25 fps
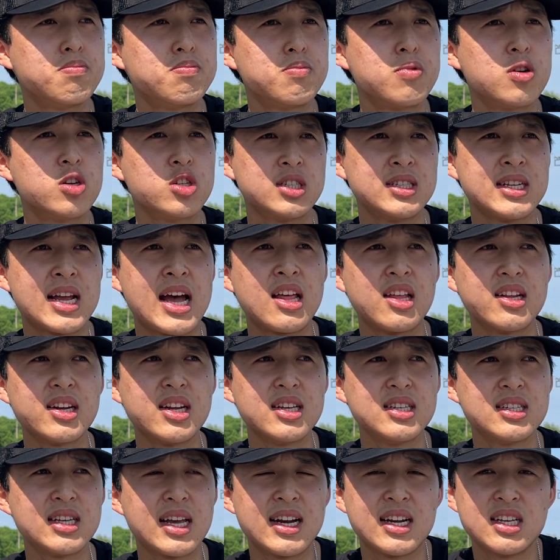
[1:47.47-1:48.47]

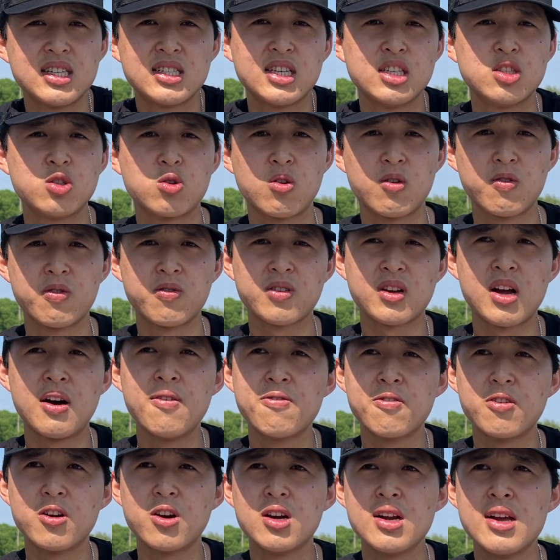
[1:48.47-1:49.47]
personalities. And it's just sort of
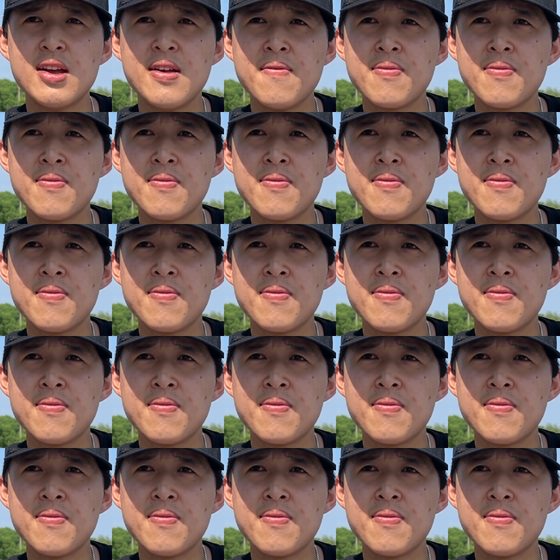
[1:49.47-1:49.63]
comfort.